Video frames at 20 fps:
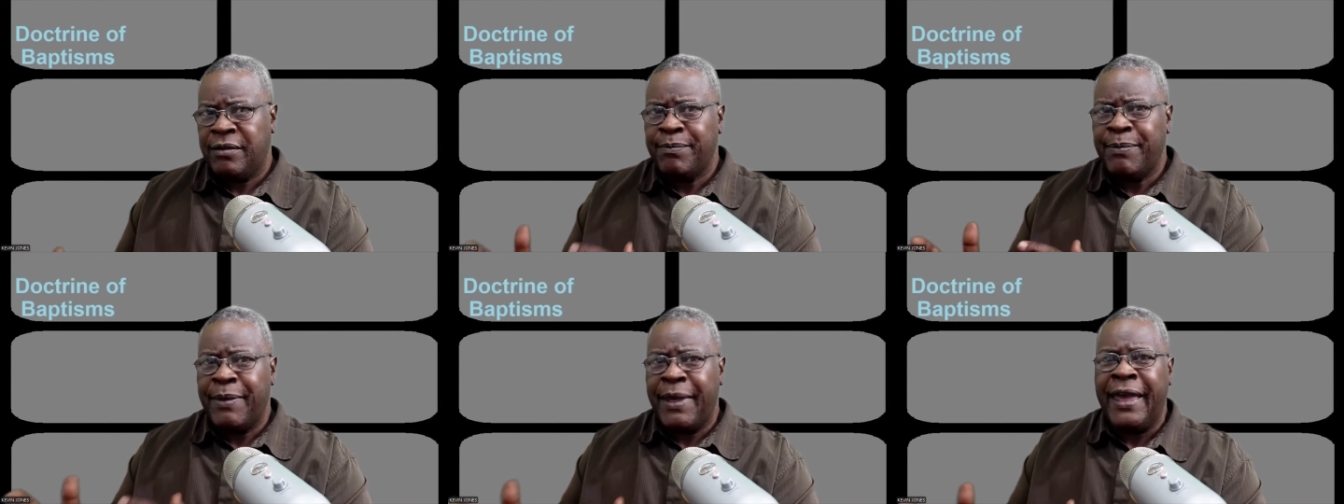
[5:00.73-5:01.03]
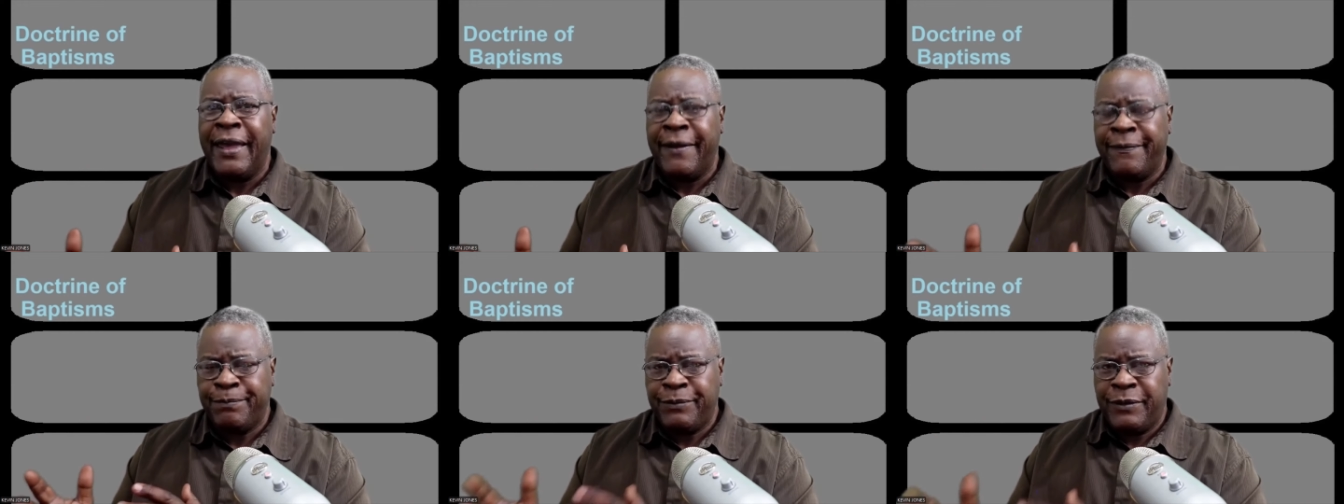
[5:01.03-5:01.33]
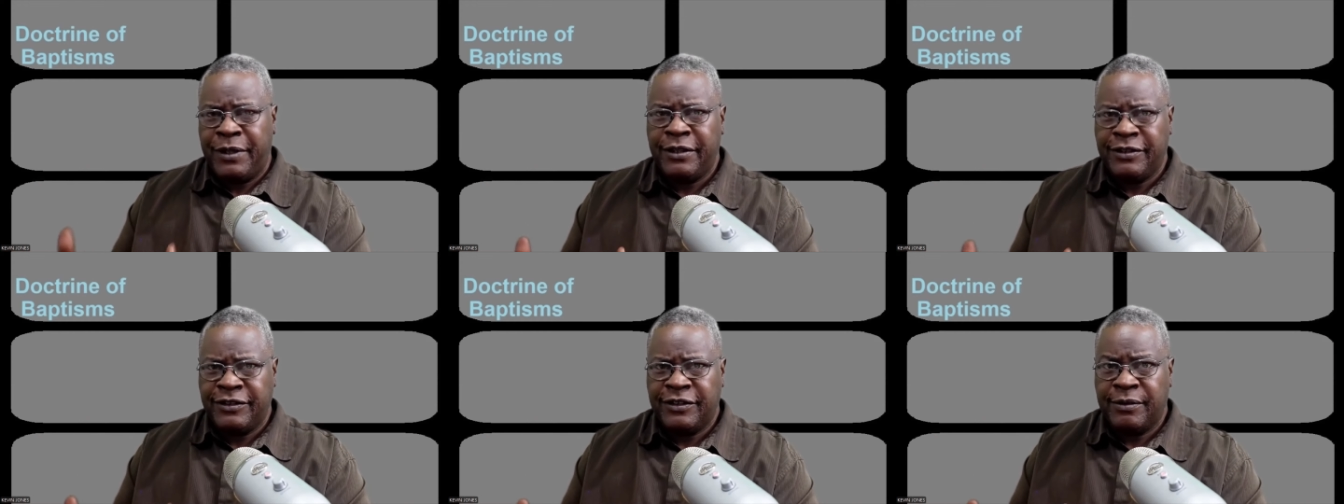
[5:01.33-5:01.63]

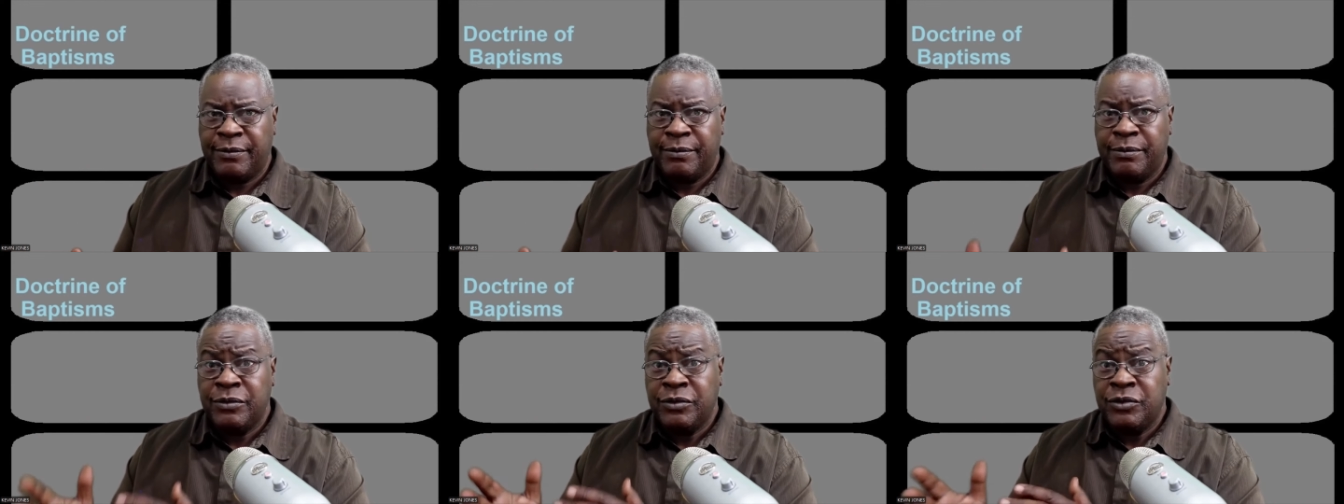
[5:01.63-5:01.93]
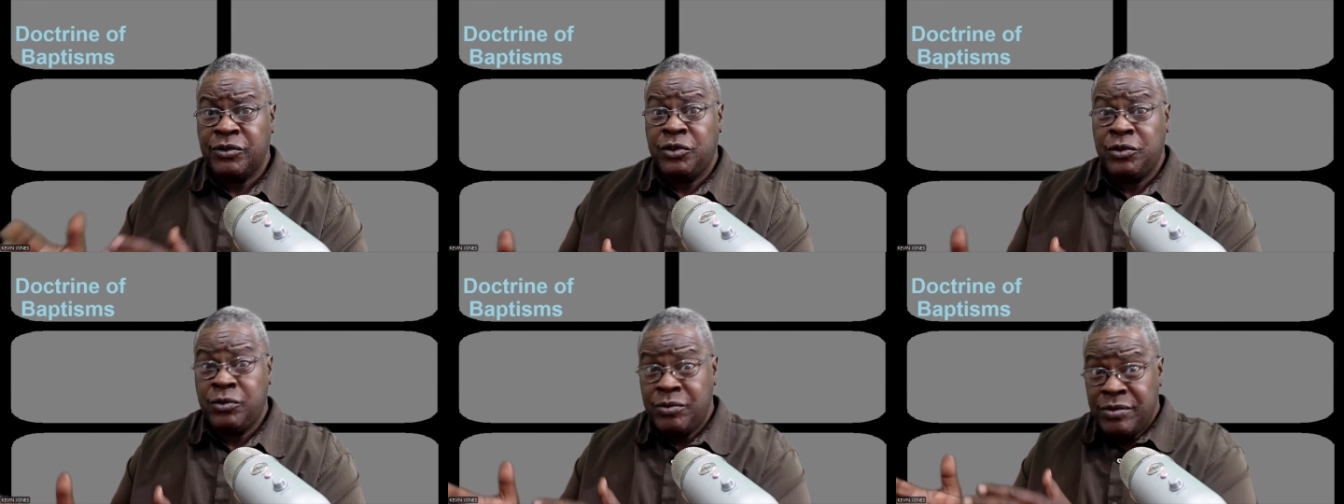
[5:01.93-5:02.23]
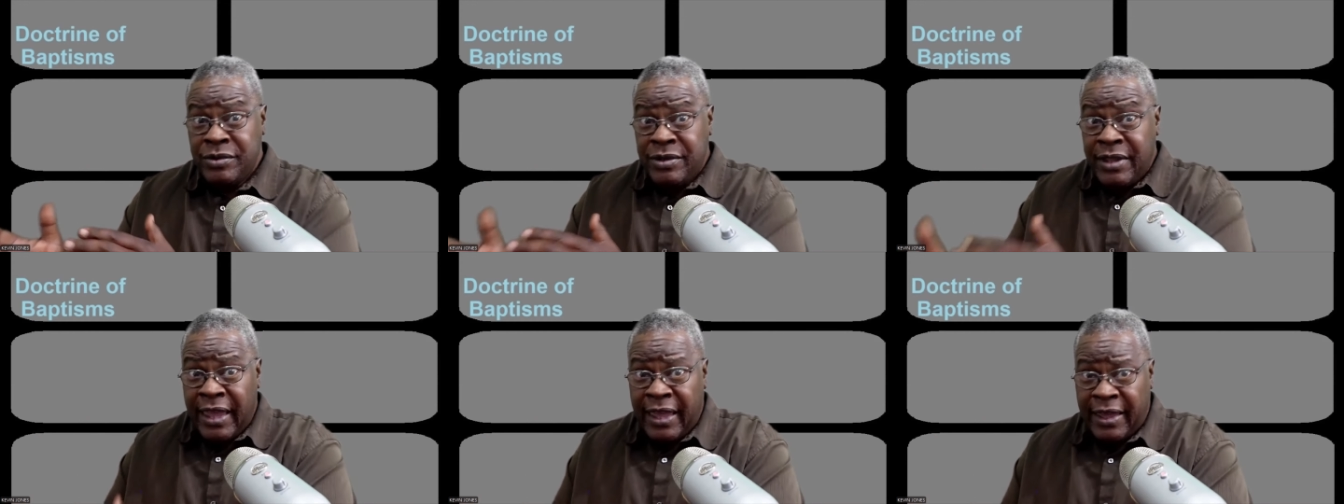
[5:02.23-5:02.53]
baptism to
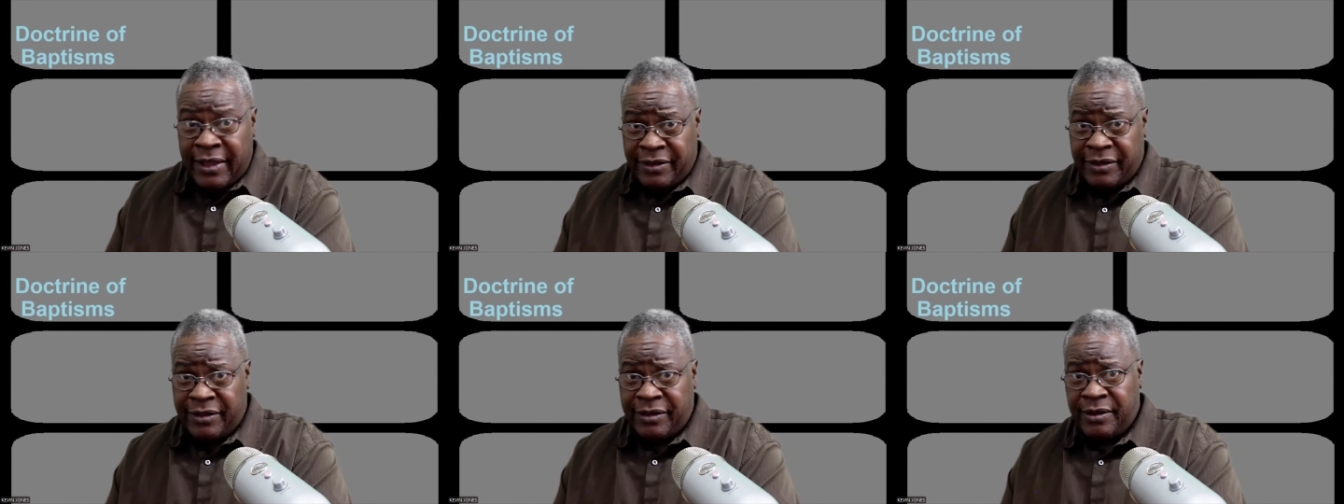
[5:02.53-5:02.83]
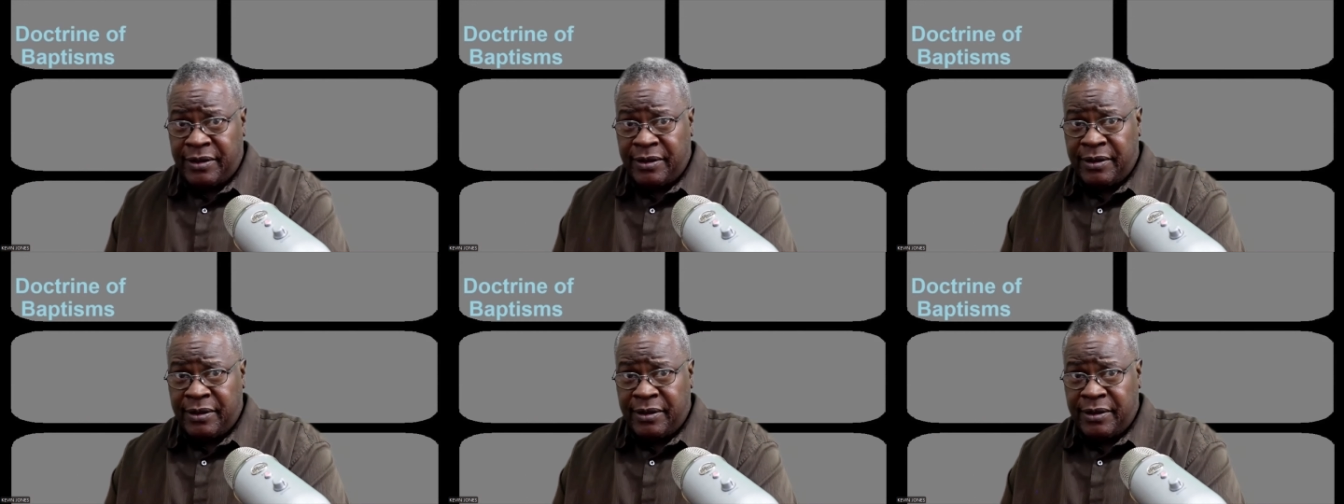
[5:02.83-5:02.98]
death.